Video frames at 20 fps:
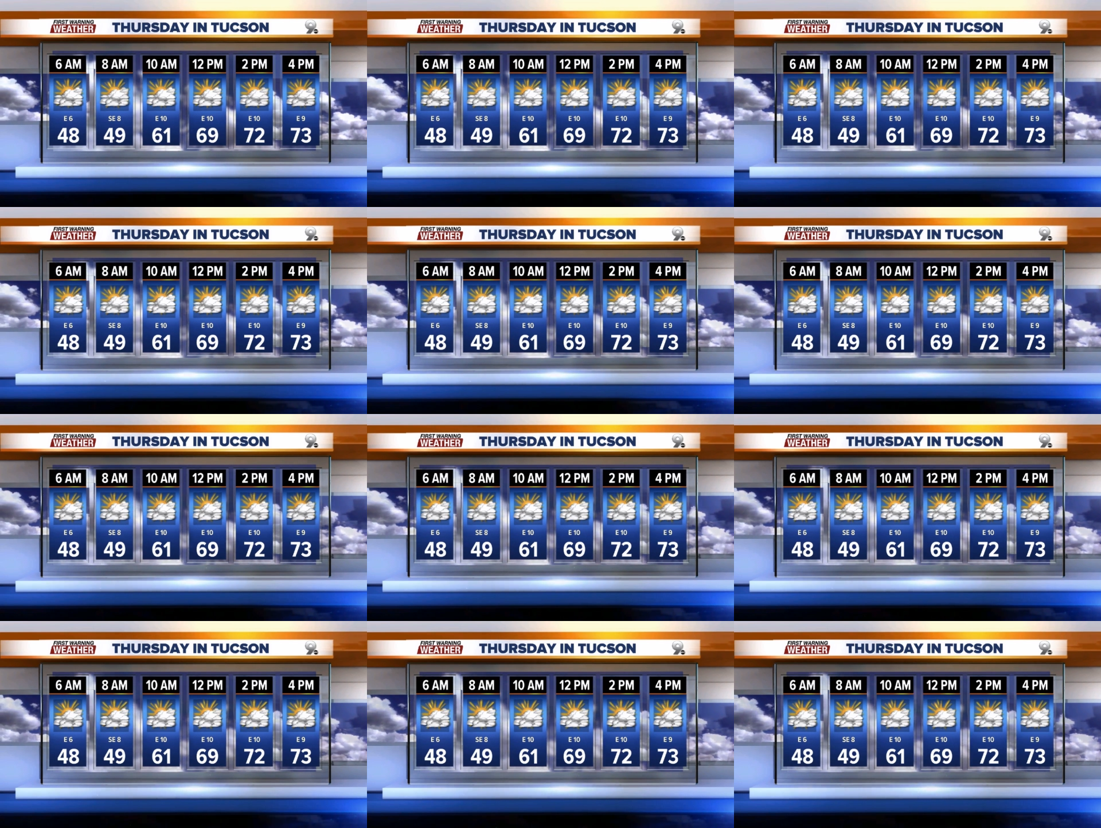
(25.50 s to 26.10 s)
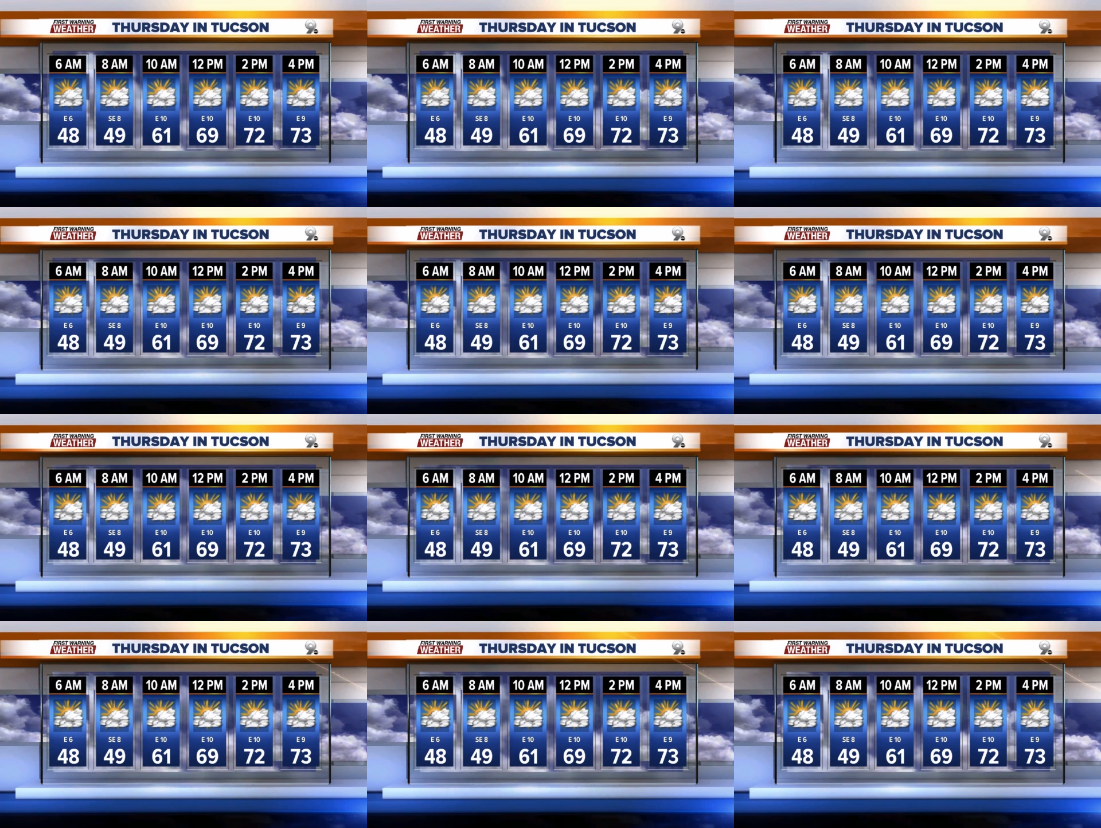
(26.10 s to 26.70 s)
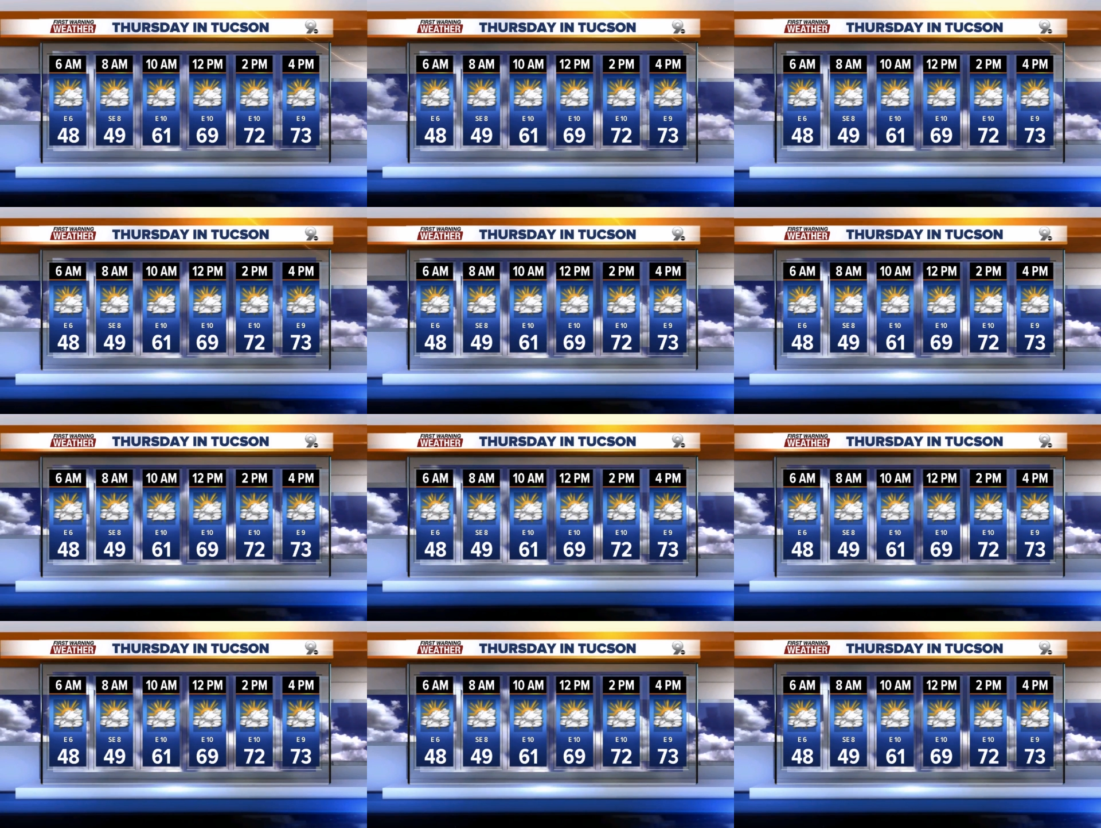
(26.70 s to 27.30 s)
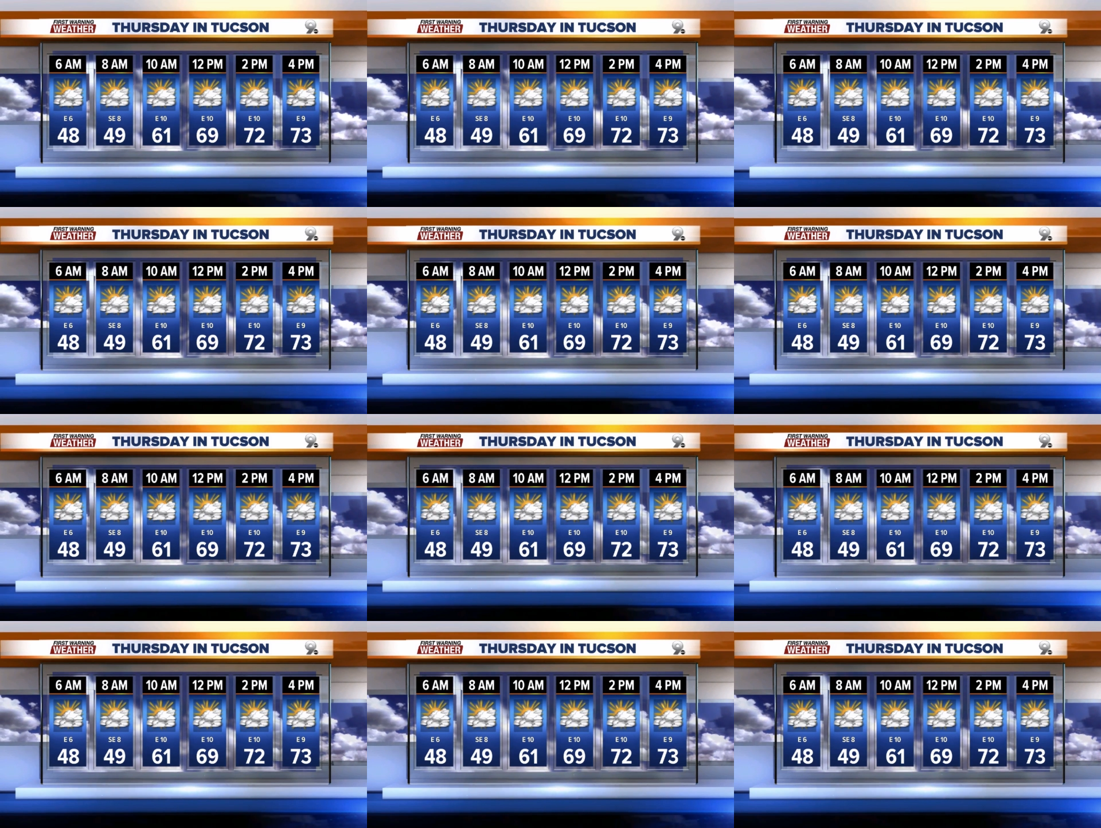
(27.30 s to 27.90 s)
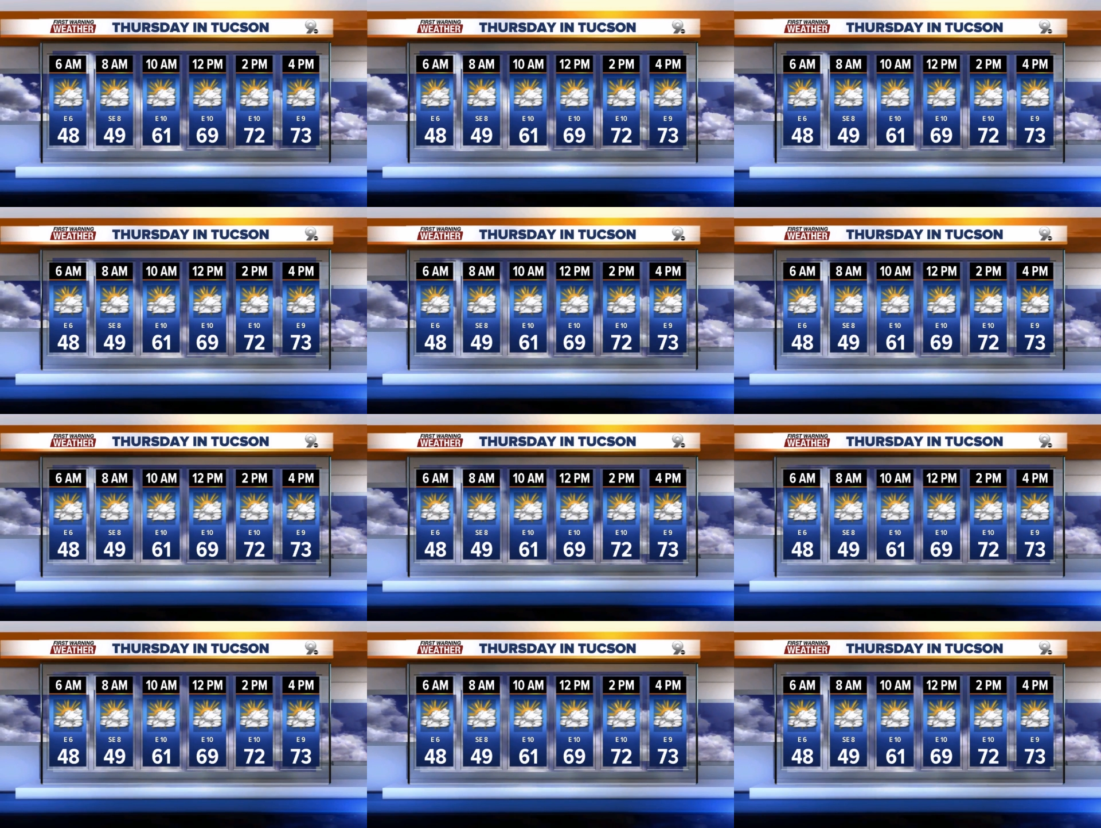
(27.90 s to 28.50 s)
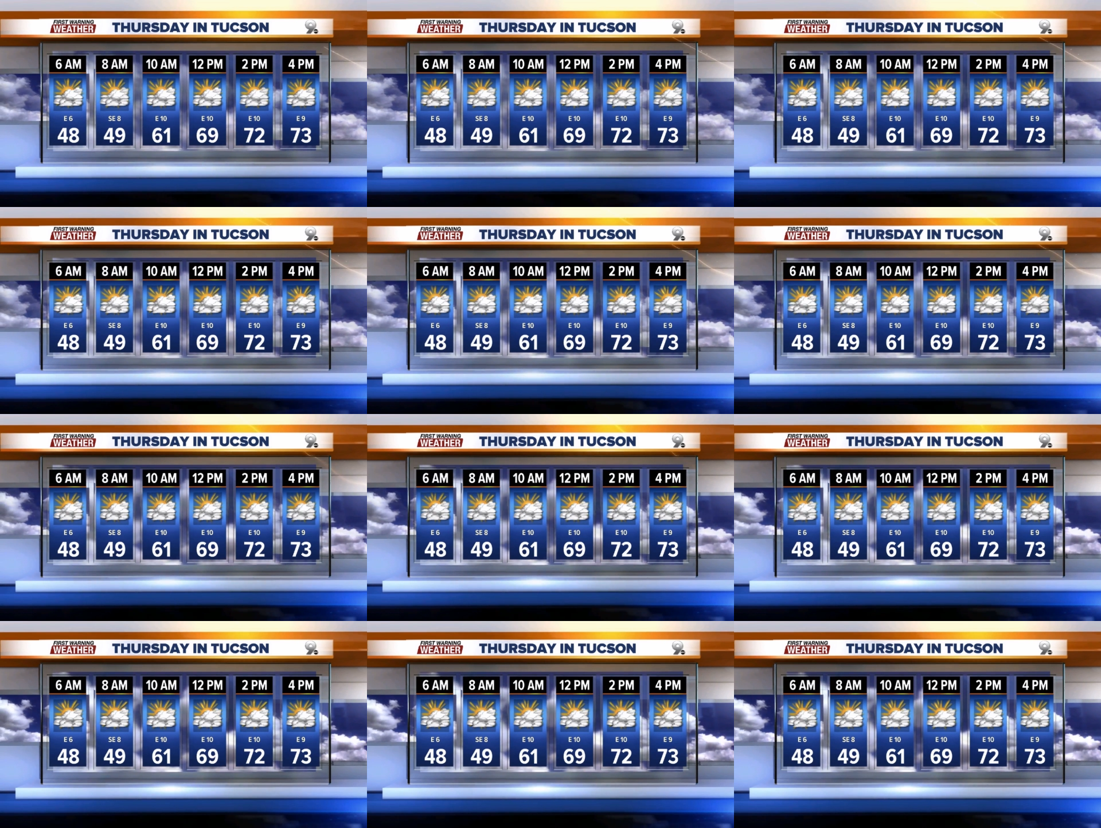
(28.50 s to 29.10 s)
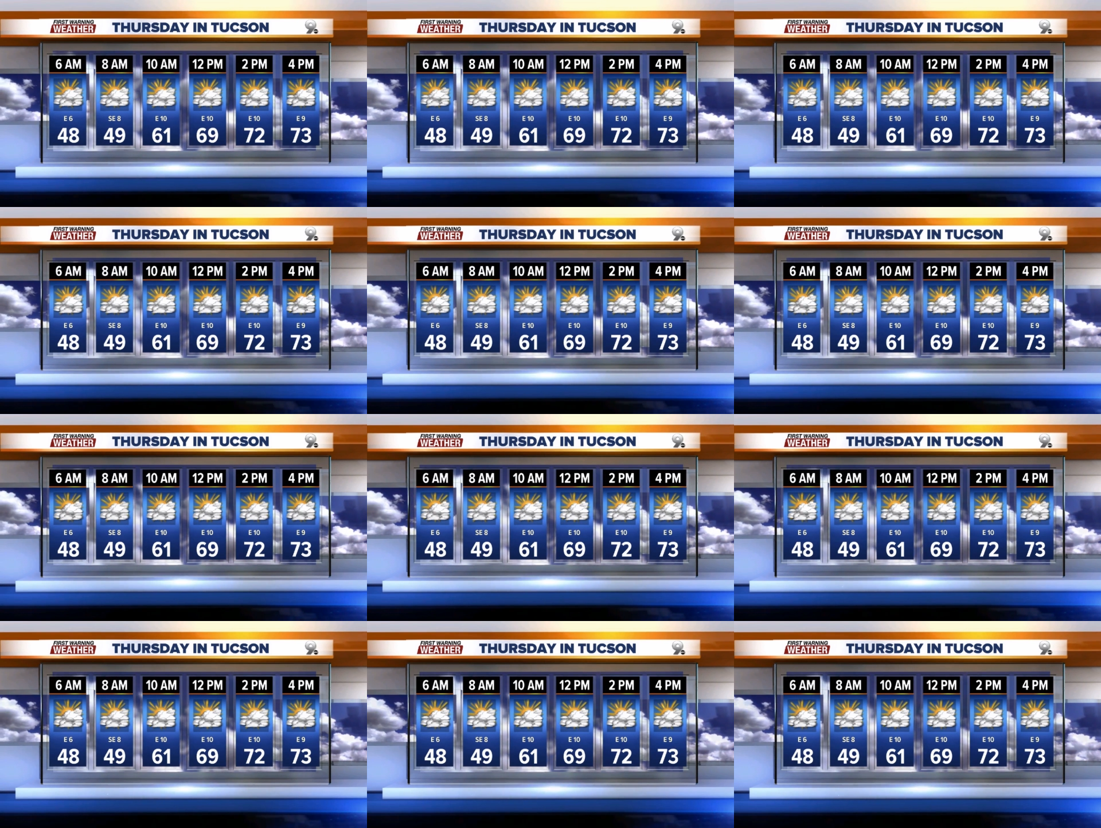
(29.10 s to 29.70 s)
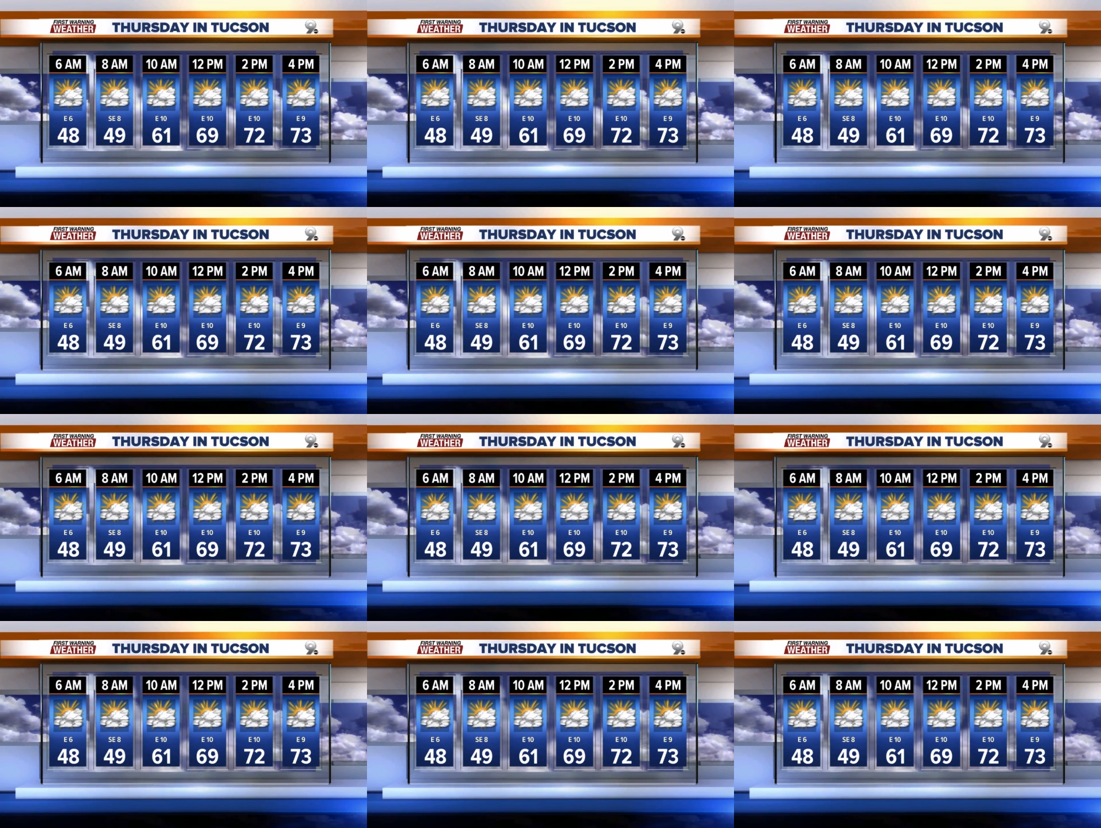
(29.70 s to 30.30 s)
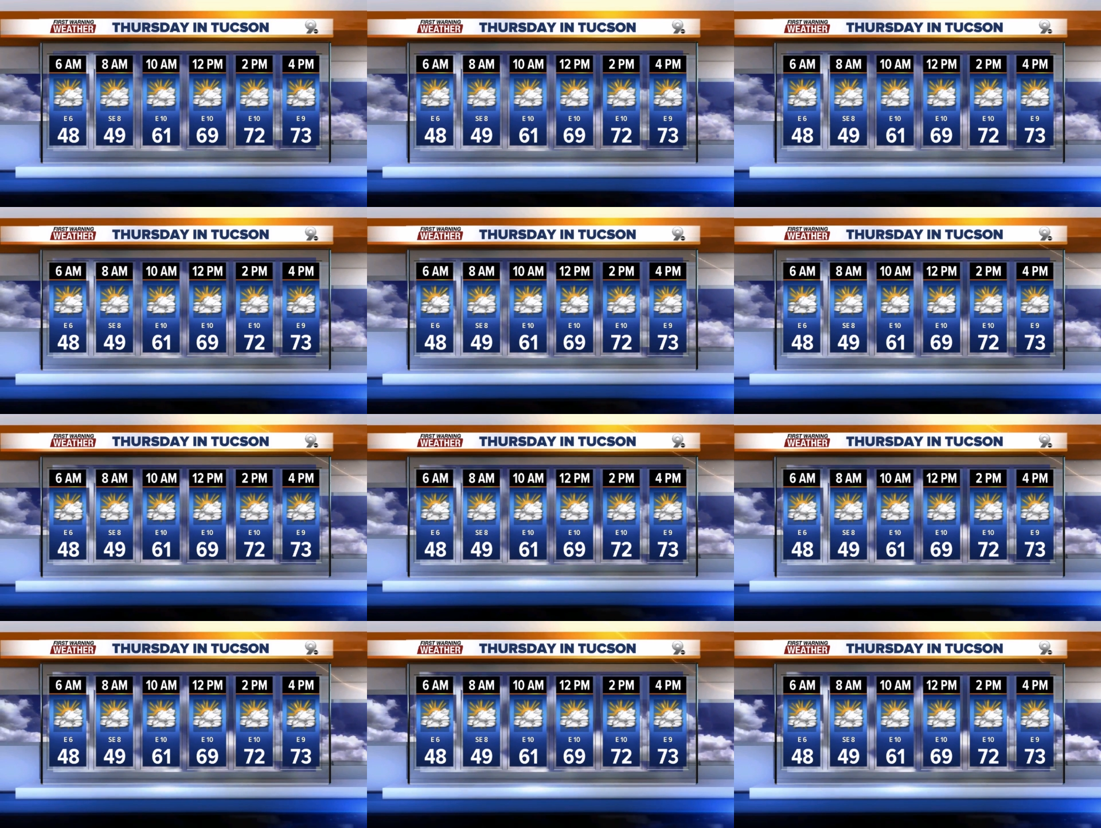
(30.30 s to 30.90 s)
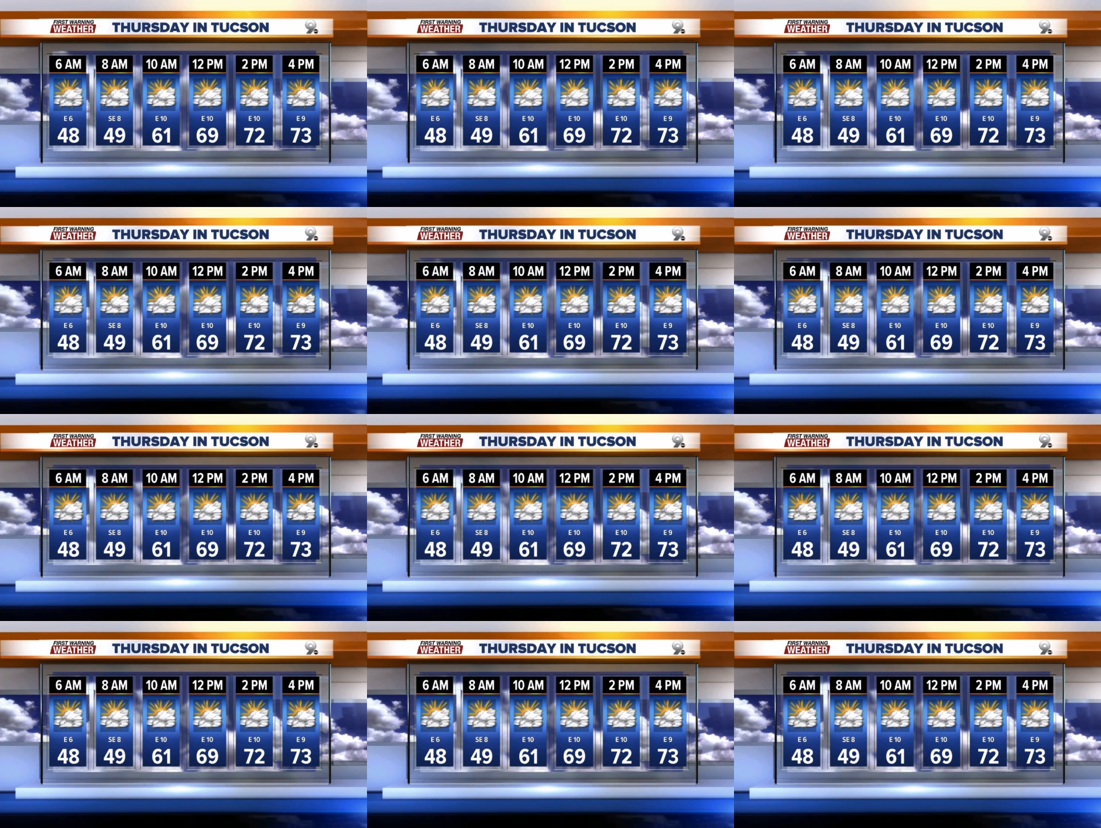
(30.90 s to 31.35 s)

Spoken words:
No face is visible, so there are no lips to read.